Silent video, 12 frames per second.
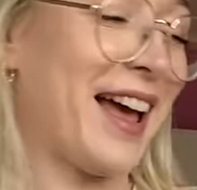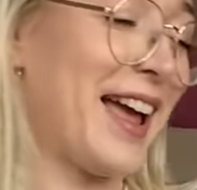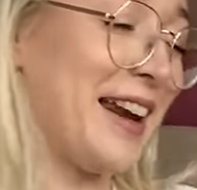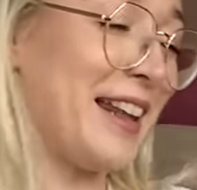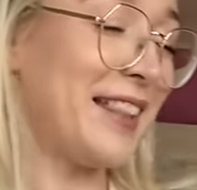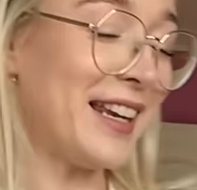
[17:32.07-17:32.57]

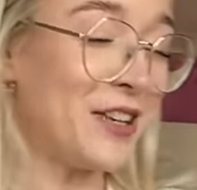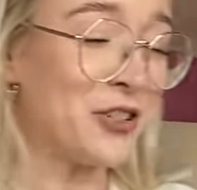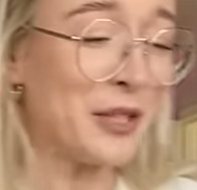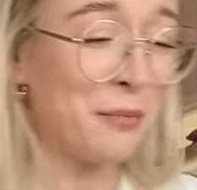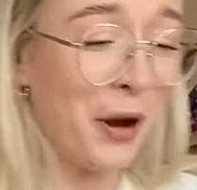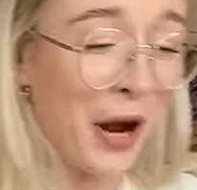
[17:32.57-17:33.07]
And I think it's
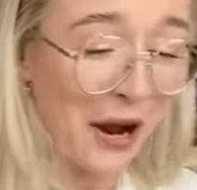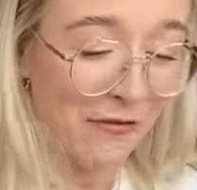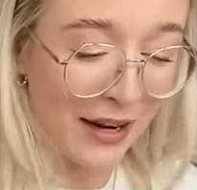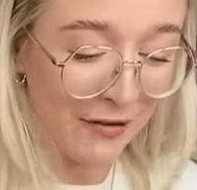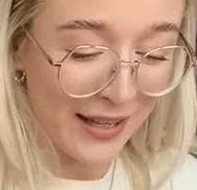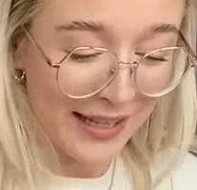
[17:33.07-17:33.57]
just
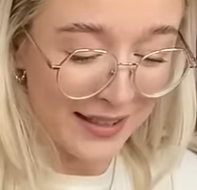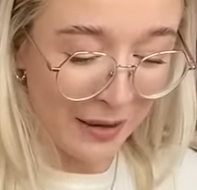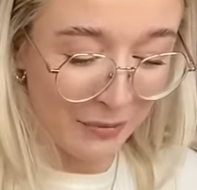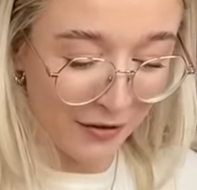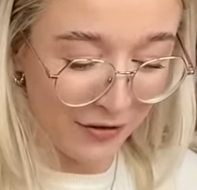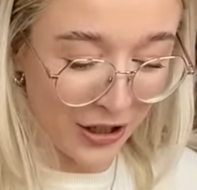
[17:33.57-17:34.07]
perfect this
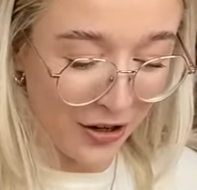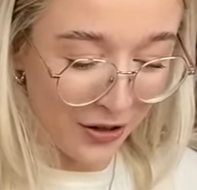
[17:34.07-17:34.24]
time of year.